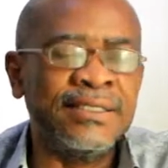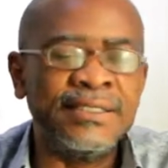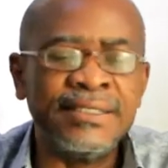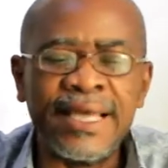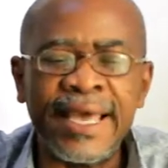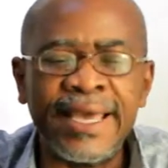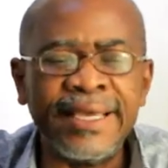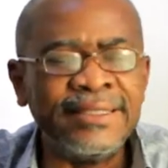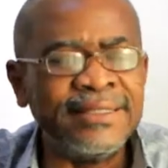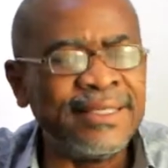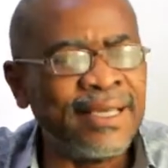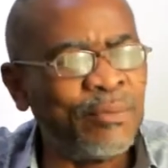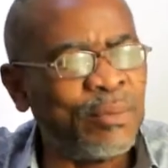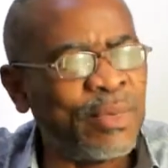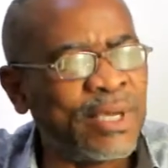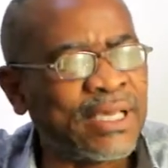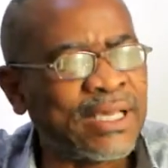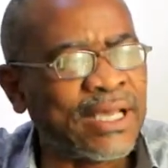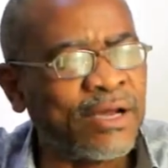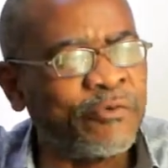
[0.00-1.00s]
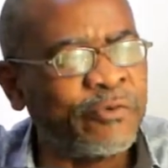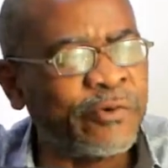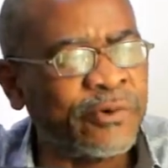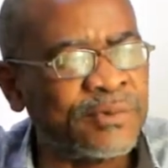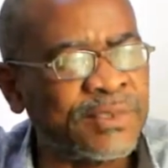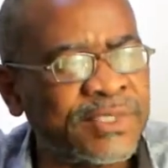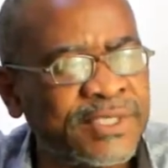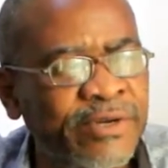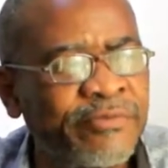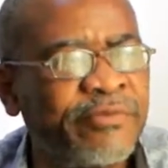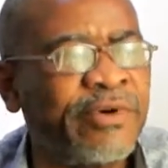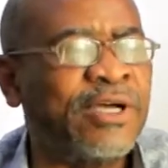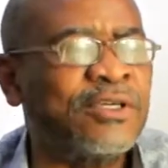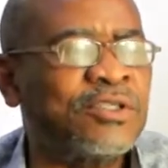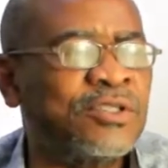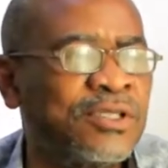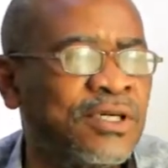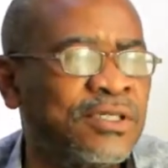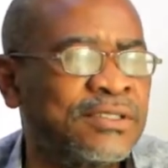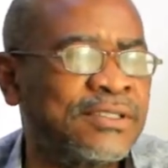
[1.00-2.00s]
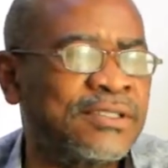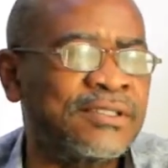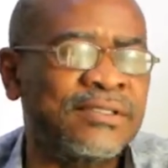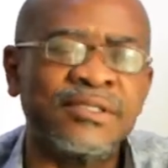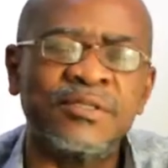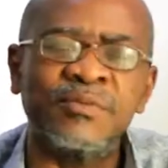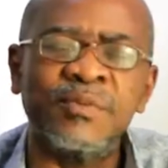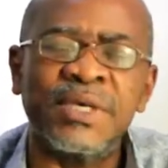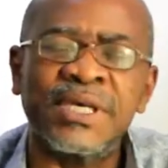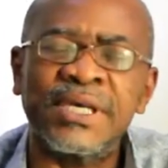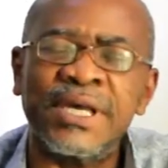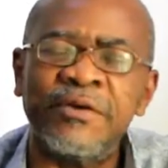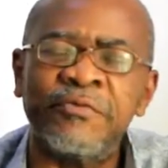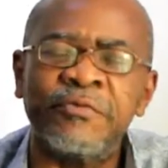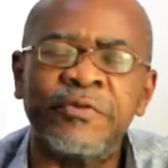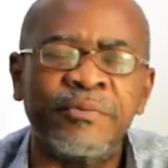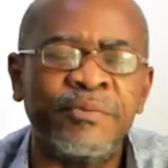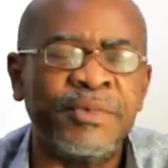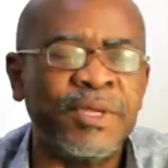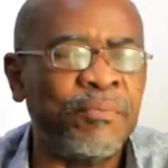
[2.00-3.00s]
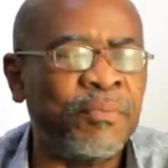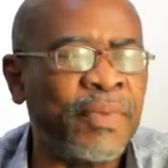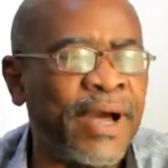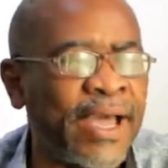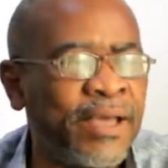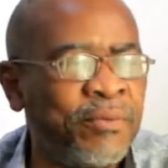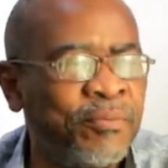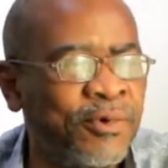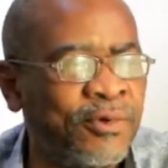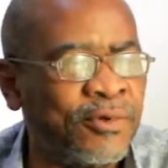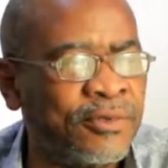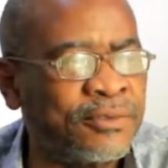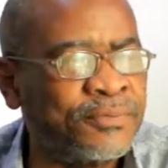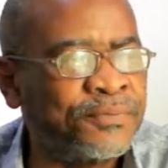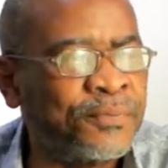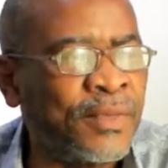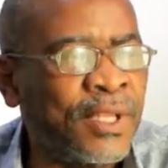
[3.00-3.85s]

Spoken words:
The idea may come from several sources. It may come from the Bible.